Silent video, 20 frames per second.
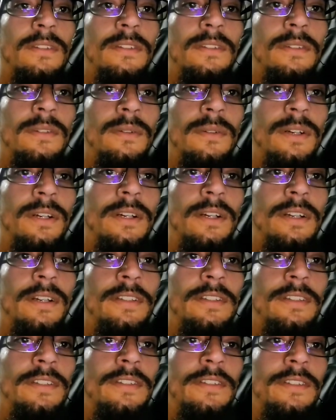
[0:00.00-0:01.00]
So uh,
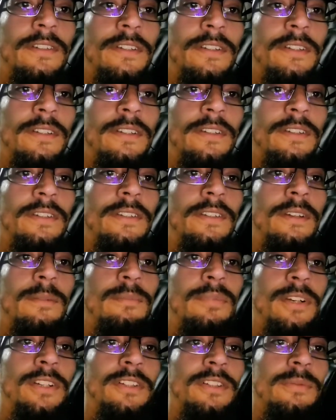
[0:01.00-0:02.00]
it's just a, a,
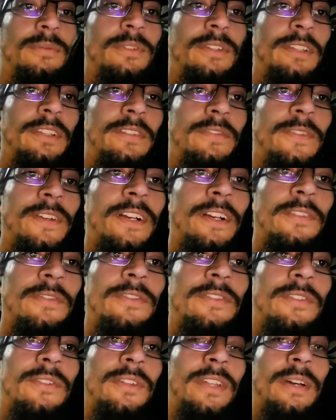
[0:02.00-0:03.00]
pressure release valve,
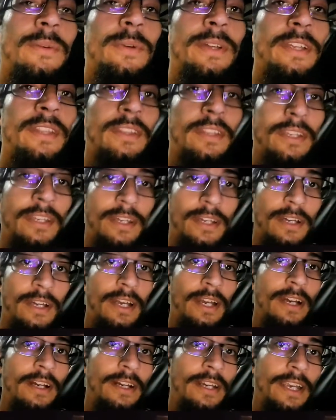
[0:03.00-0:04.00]
so that way the uh,
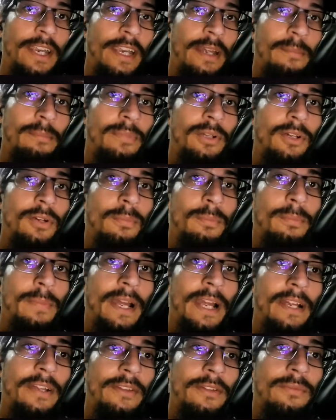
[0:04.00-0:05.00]
air can't blow
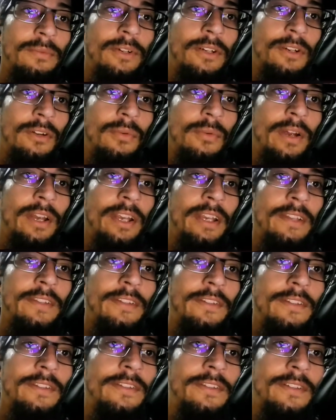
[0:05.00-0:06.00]
back the wrong way
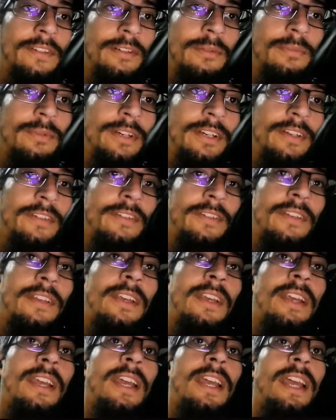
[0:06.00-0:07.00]
into the zero breeze,
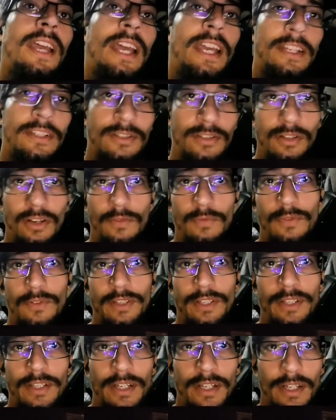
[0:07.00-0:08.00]
and should
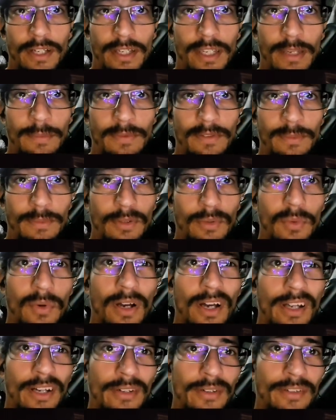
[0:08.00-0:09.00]
hopefully uh, keep some of the
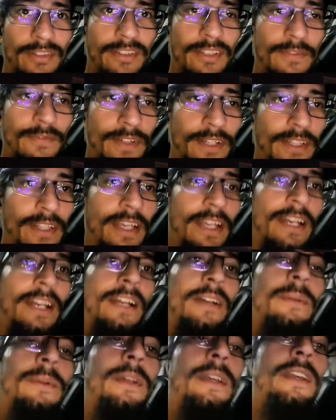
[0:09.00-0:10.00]
water and stuff like that
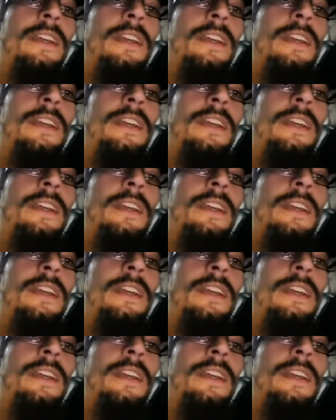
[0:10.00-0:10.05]
out.